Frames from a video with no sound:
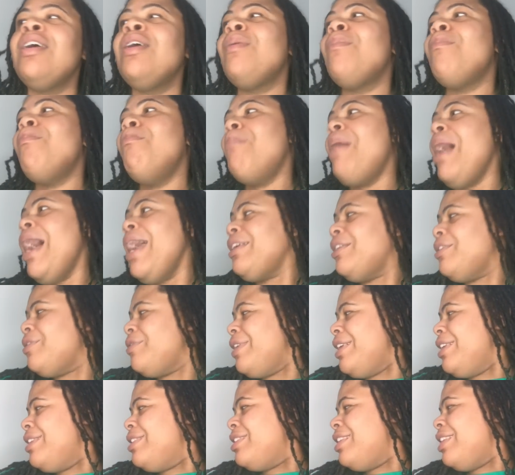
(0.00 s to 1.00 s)
Michael
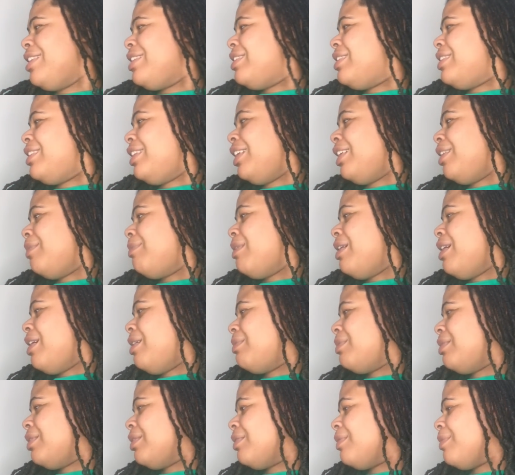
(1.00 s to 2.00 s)
and Justine,
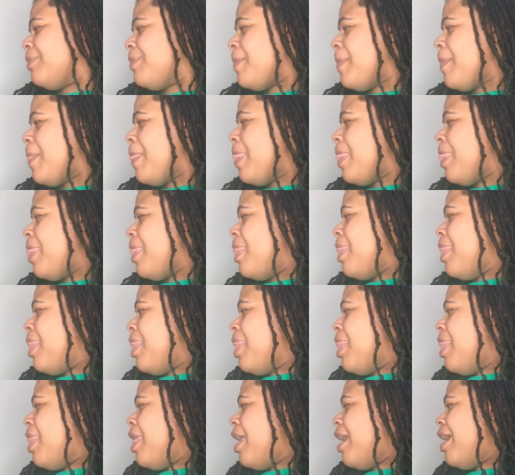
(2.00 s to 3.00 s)
baby.
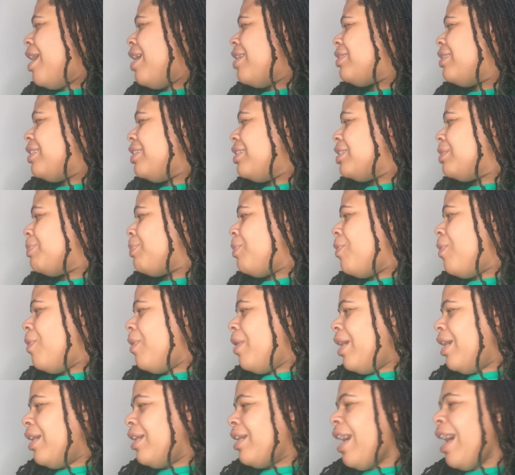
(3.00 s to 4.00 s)
At this
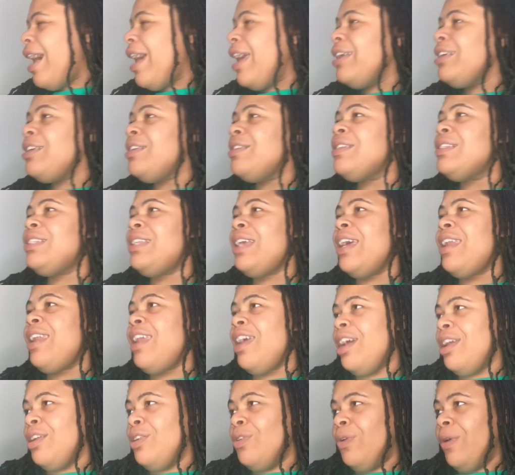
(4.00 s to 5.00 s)
point, I ain't going to say they
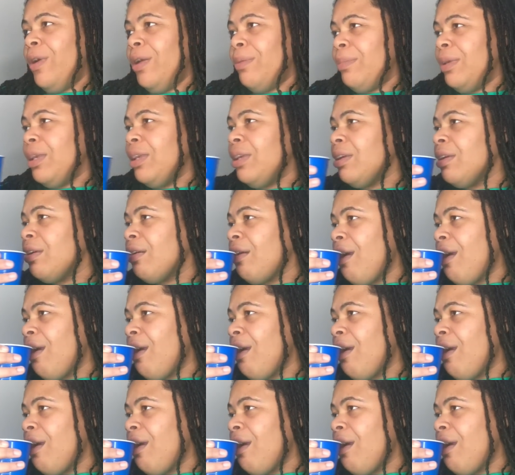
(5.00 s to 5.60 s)
annoy me.